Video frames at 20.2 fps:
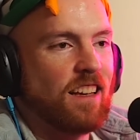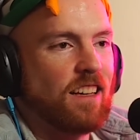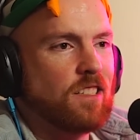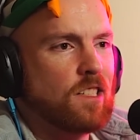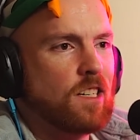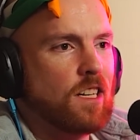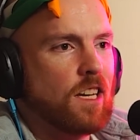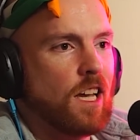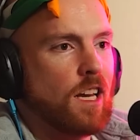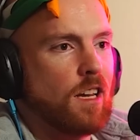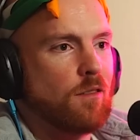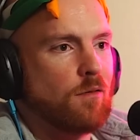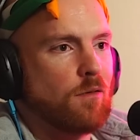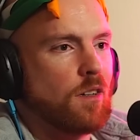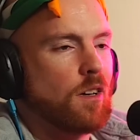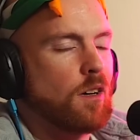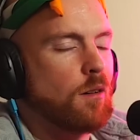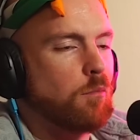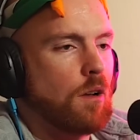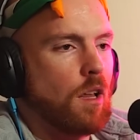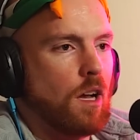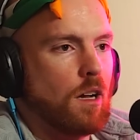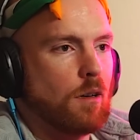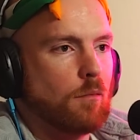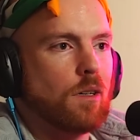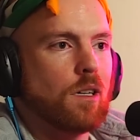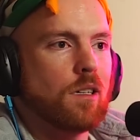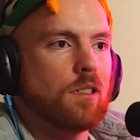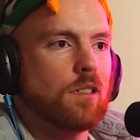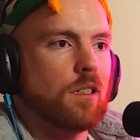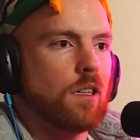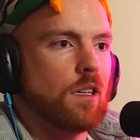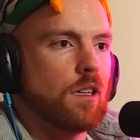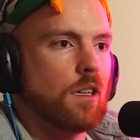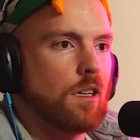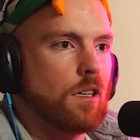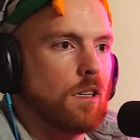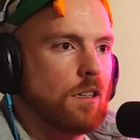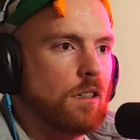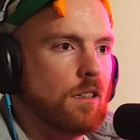He's kind of a
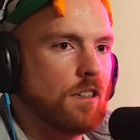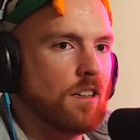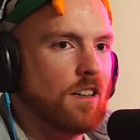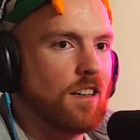blockbuster.